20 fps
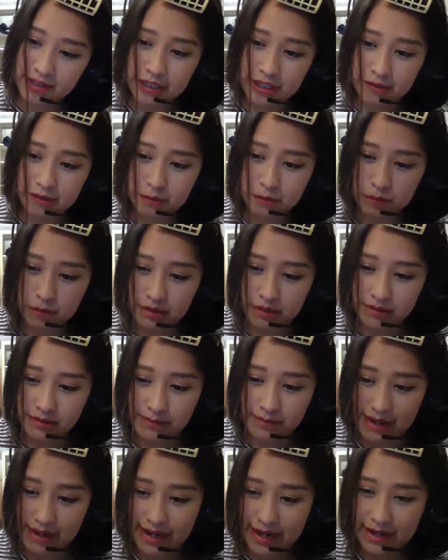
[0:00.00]
it was probably
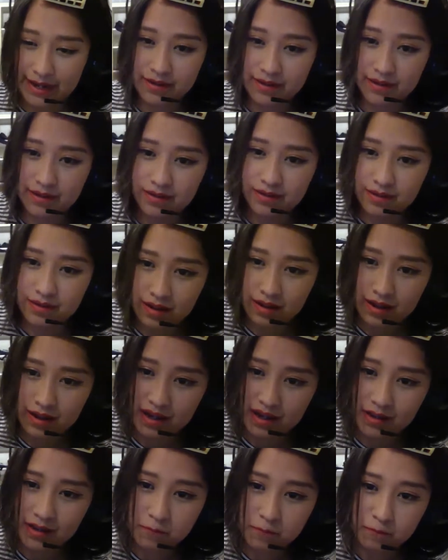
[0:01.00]
math.
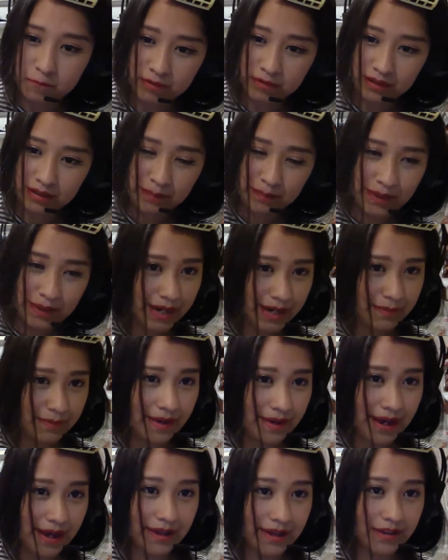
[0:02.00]
I'm really bad at
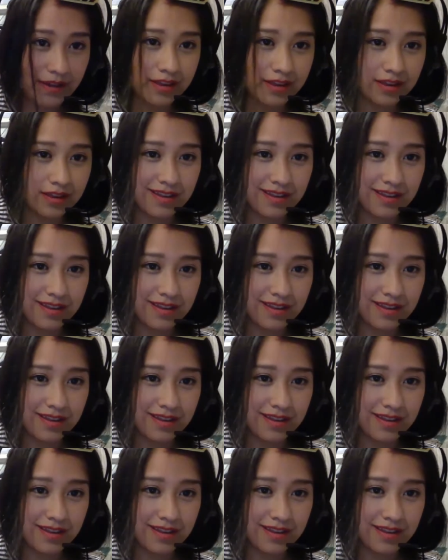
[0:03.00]
math.